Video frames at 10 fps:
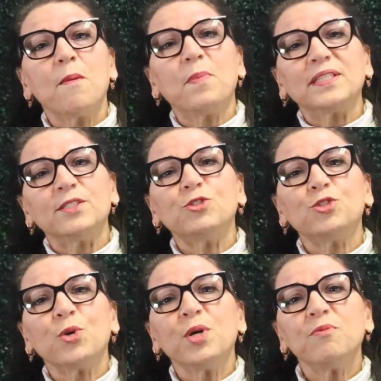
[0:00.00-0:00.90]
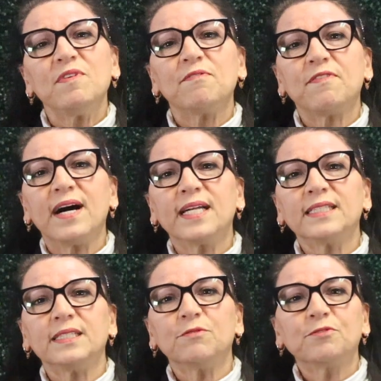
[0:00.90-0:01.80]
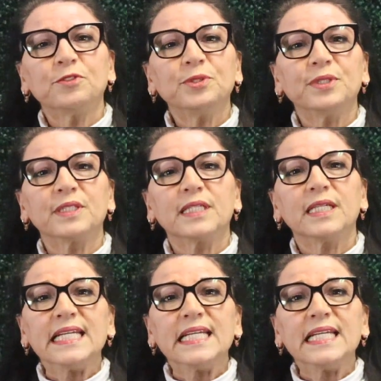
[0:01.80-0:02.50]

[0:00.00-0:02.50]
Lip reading: but the joy we find in food